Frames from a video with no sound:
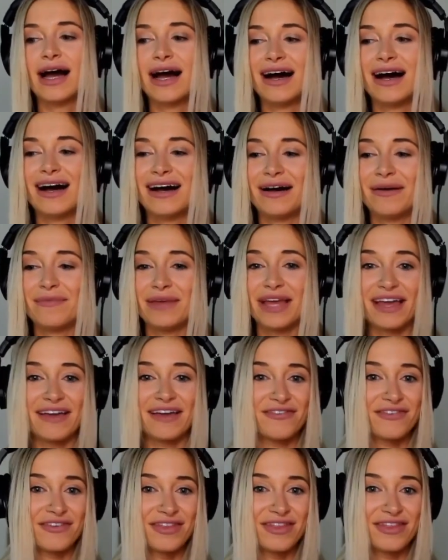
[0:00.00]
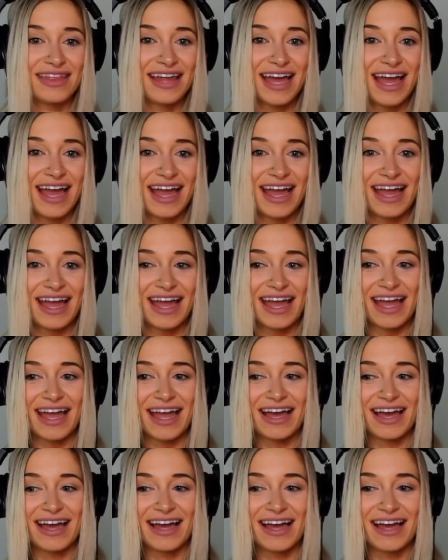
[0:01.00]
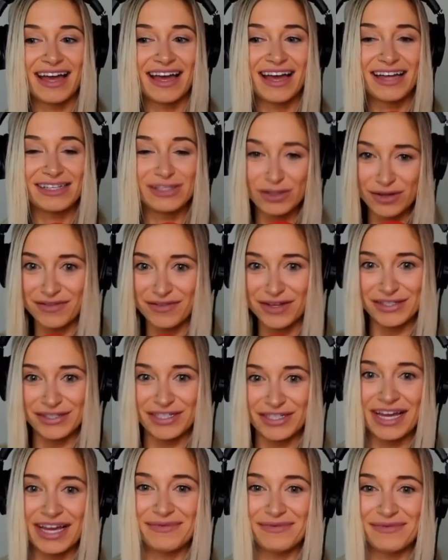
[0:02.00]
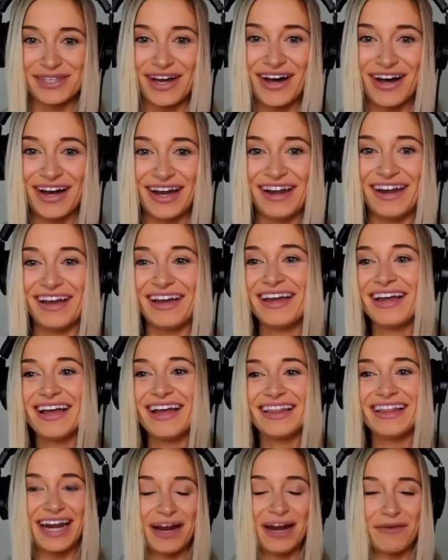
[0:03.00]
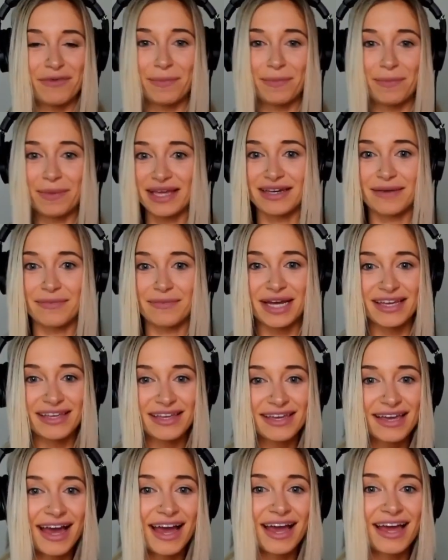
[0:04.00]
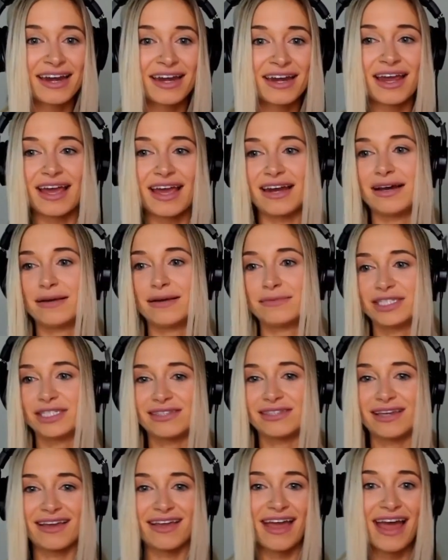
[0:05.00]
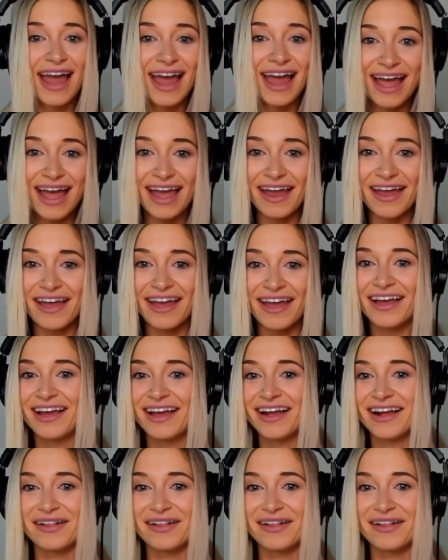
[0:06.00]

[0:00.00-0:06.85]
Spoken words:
If they do have their DMs on, then I will ping them again, and I'm just like, hey,